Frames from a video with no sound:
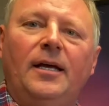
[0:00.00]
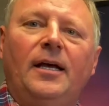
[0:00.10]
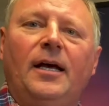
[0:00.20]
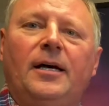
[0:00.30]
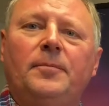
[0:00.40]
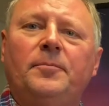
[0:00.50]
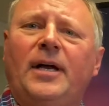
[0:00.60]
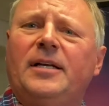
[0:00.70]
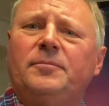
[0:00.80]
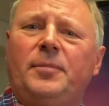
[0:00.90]

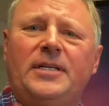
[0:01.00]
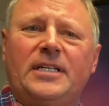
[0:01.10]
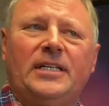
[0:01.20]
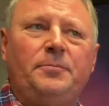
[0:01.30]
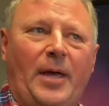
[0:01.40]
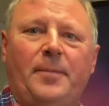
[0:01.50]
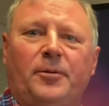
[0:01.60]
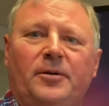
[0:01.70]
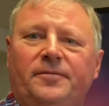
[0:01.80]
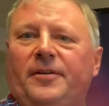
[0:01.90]
And basically
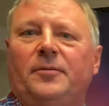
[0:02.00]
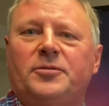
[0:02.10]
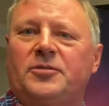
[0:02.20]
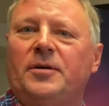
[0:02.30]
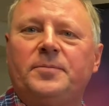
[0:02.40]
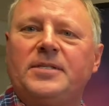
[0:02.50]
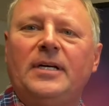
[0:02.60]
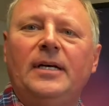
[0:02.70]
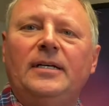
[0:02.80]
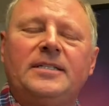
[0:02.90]
paper, film strips,
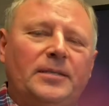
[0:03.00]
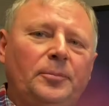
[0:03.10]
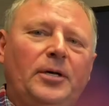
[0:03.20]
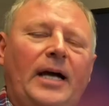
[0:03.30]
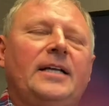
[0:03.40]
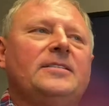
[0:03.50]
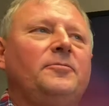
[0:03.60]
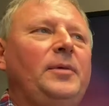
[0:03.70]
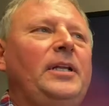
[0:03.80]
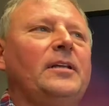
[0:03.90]
simple kinds of
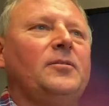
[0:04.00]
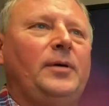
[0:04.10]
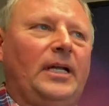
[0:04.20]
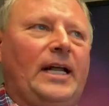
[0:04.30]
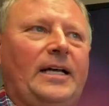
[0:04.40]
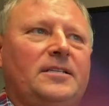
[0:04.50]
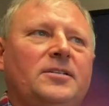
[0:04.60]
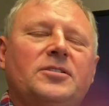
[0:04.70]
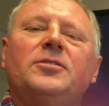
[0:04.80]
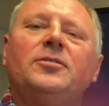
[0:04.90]
media that we had
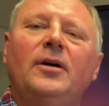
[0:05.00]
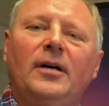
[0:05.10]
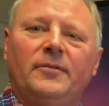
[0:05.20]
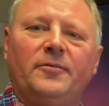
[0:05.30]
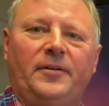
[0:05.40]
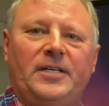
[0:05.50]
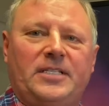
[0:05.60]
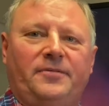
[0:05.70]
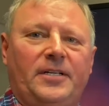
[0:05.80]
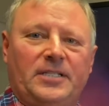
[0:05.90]
access to for
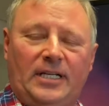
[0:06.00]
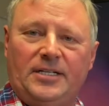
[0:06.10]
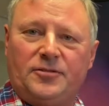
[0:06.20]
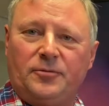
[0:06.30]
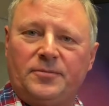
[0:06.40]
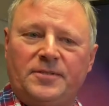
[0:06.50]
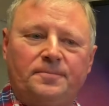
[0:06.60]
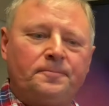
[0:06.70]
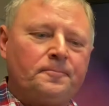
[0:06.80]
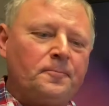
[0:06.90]
face-to-face classrooms.
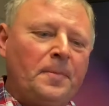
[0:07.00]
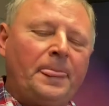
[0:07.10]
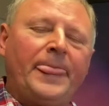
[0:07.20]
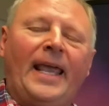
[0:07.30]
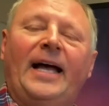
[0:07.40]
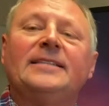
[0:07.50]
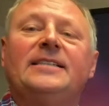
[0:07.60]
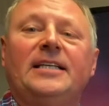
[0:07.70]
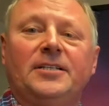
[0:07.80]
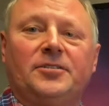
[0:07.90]
As
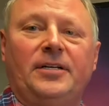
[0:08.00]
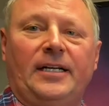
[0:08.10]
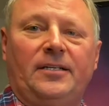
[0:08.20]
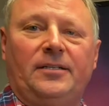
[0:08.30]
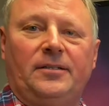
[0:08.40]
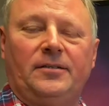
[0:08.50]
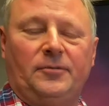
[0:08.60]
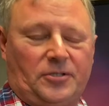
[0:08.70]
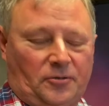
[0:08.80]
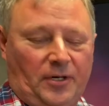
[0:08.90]
the internet
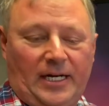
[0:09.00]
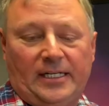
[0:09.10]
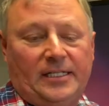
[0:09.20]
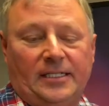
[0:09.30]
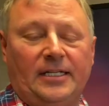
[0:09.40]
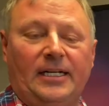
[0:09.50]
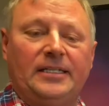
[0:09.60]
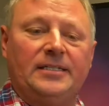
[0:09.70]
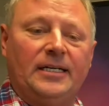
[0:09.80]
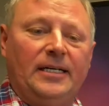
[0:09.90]
was created
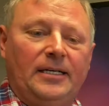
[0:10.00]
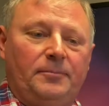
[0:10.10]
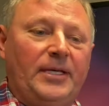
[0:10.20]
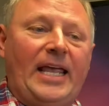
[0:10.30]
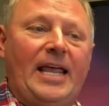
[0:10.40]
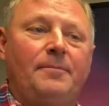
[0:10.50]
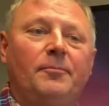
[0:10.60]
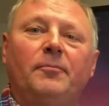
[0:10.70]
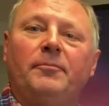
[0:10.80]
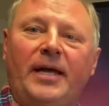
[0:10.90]
and
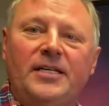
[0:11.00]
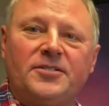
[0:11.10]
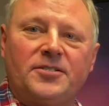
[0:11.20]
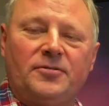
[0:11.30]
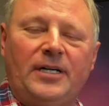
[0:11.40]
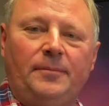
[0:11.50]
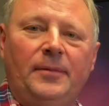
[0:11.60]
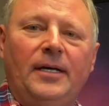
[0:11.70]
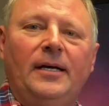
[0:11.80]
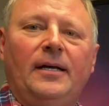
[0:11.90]
became
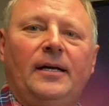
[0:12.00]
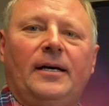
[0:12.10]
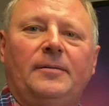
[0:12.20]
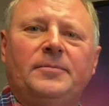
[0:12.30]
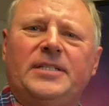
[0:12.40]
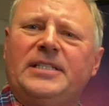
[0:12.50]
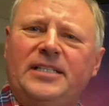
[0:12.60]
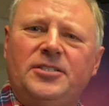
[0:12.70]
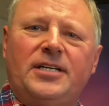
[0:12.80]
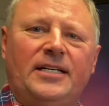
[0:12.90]
mainstream, the
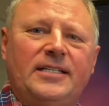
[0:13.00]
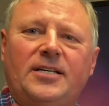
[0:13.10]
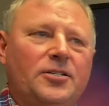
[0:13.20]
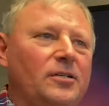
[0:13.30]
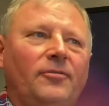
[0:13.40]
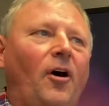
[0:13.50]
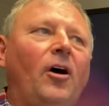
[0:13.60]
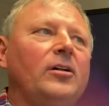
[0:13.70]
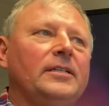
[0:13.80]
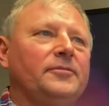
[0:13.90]
digitization of
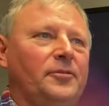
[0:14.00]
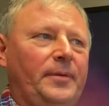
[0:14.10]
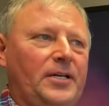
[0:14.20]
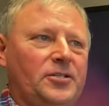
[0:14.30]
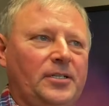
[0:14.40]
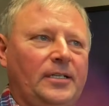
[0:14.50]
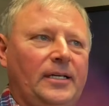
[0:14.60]
all information